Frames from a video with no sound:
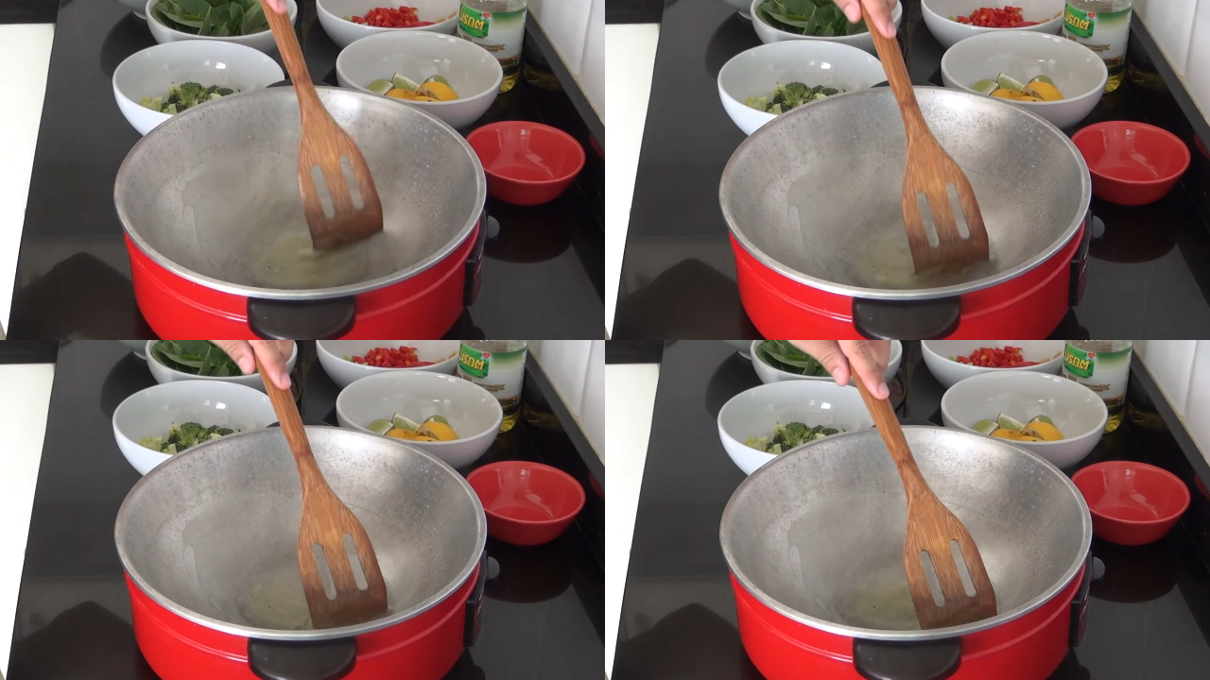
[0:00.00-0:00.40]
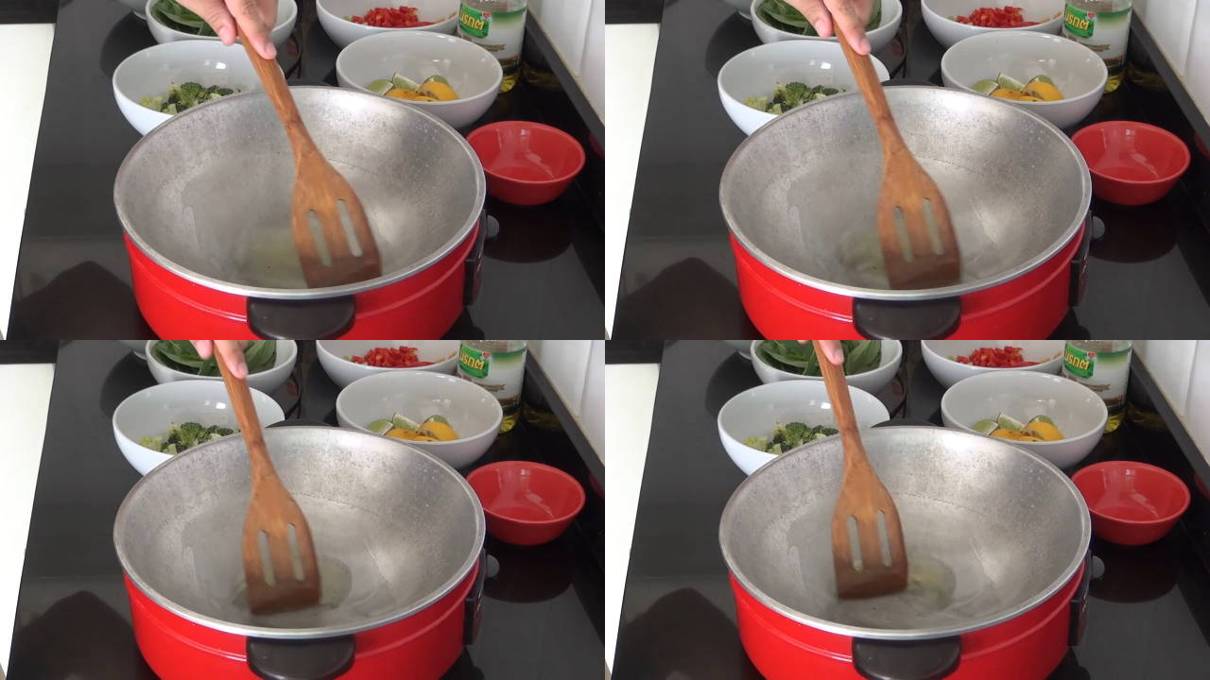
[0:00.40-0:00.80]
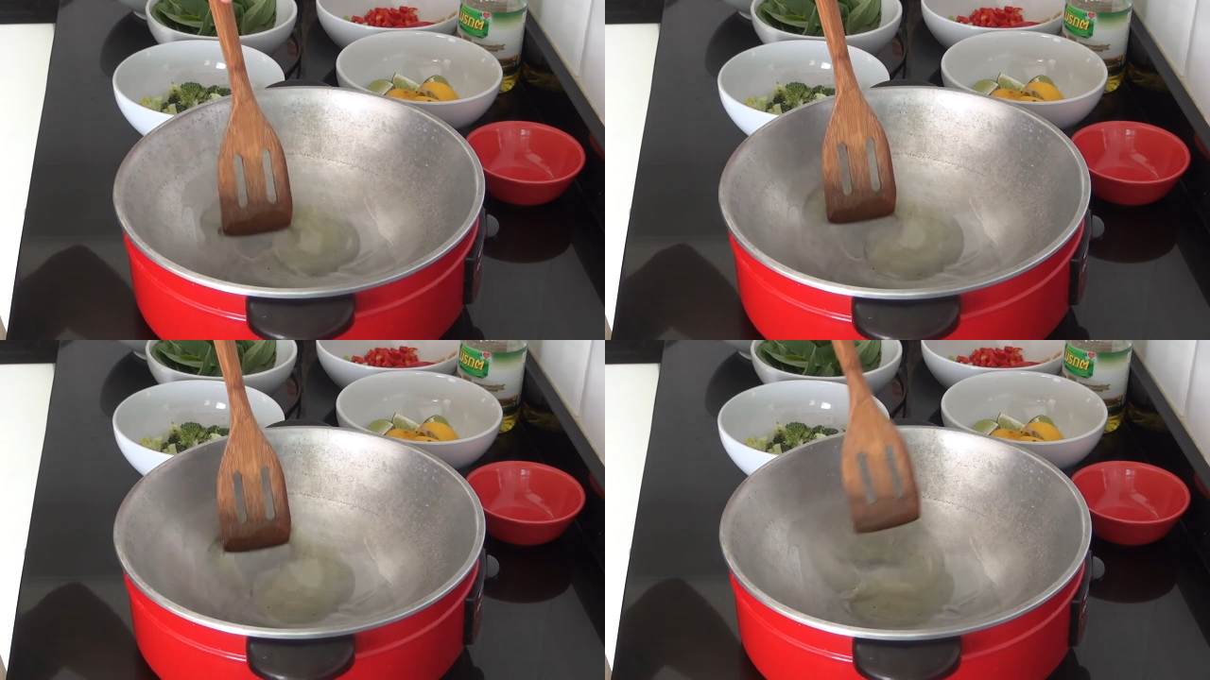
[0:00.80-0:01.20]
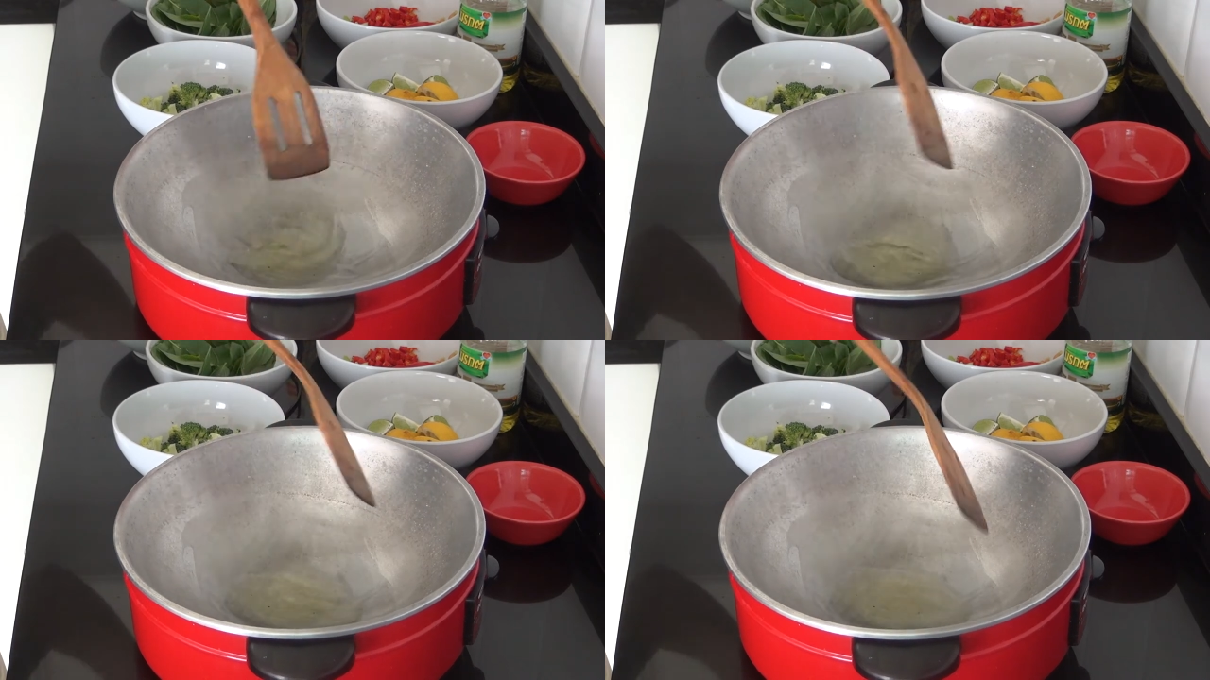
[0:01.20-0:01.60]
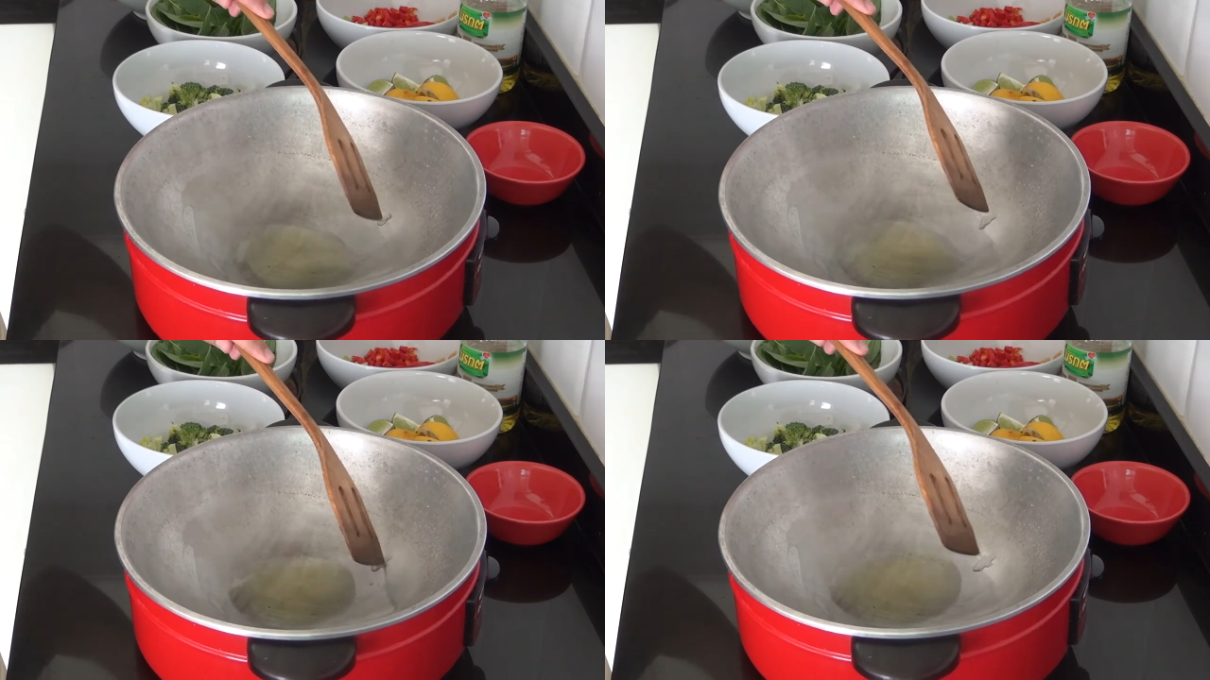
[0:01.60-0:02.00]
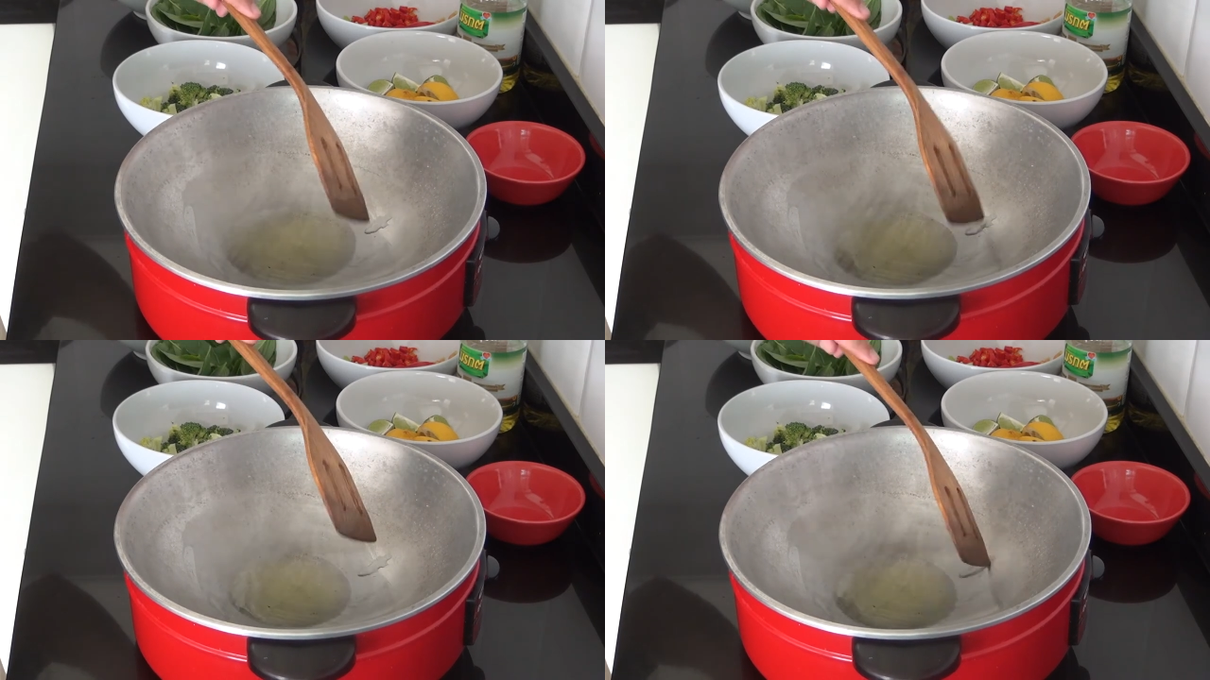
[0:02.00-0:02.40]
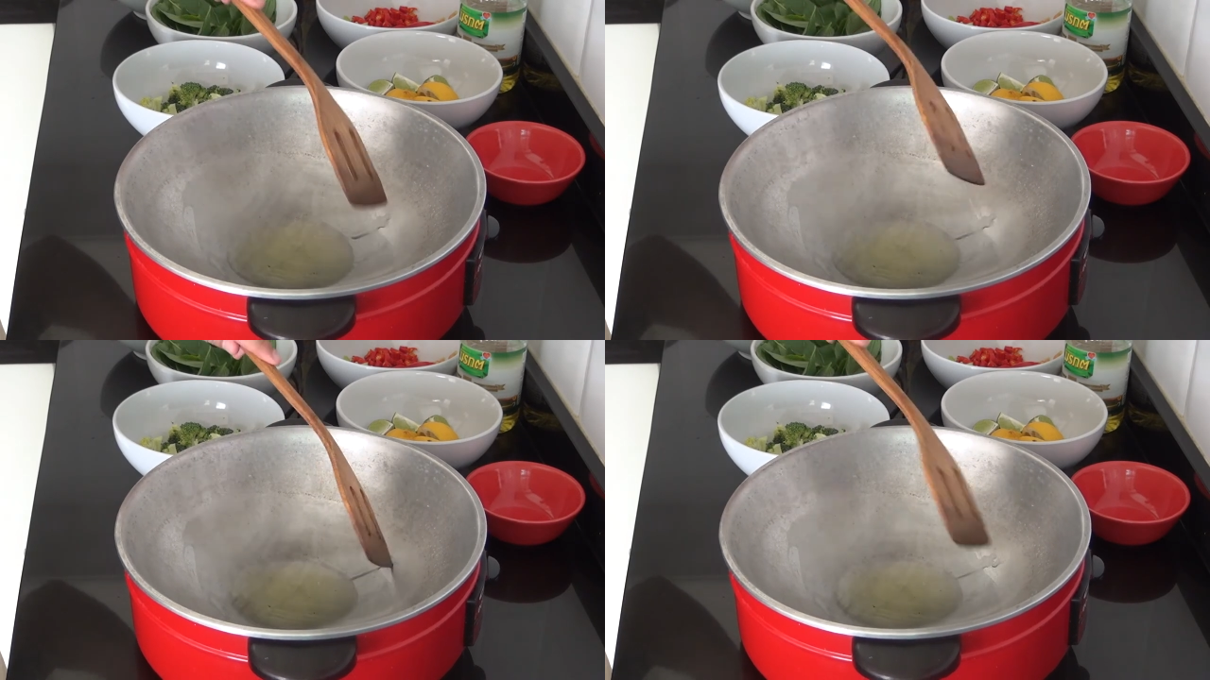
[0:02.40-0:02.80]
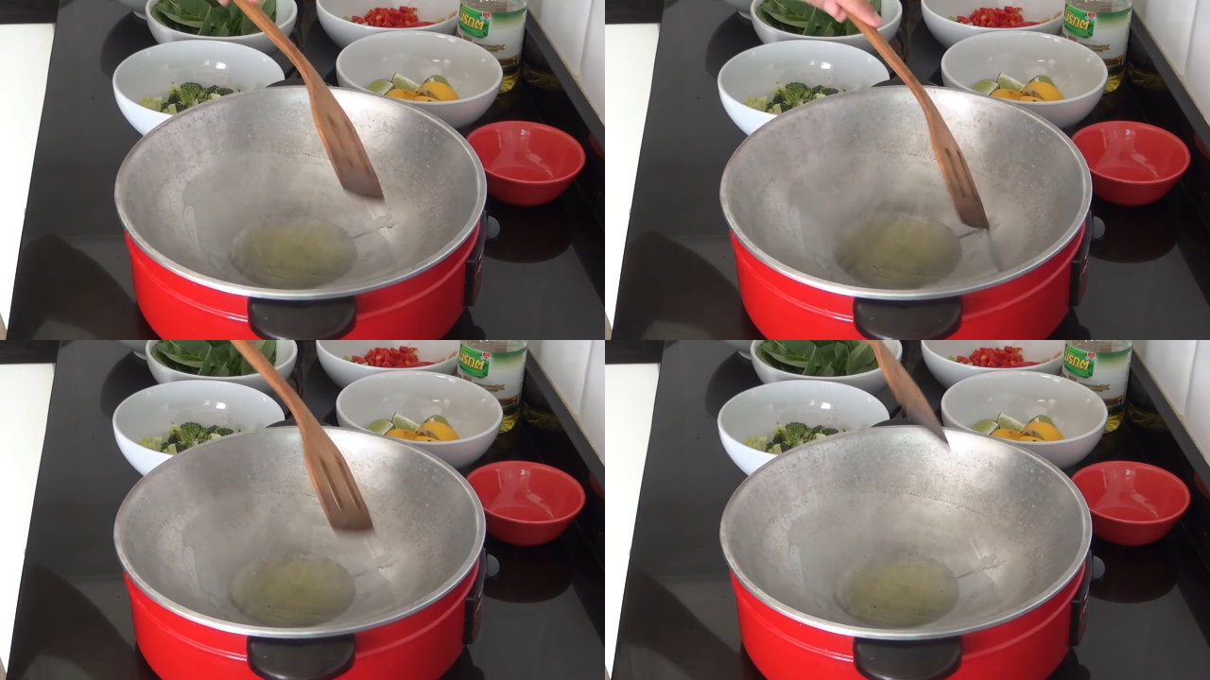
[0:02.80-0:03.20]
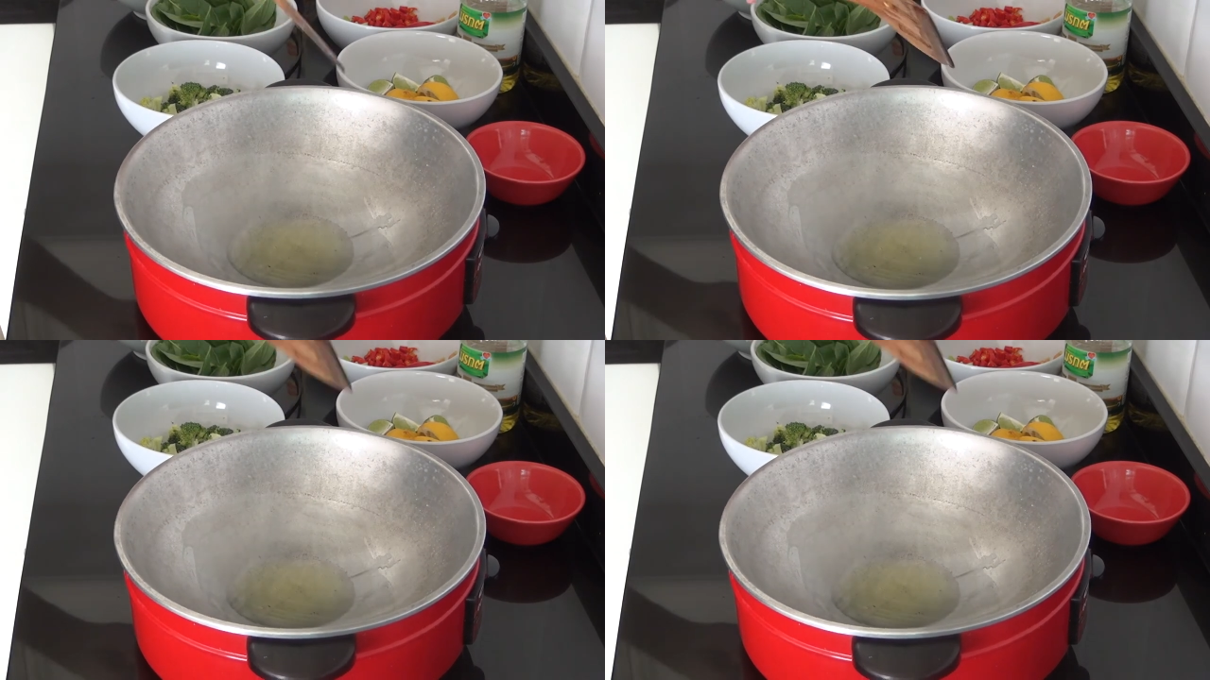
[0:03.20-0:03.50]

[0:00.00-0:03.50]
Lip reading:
No face is visible, so there are no lips to read.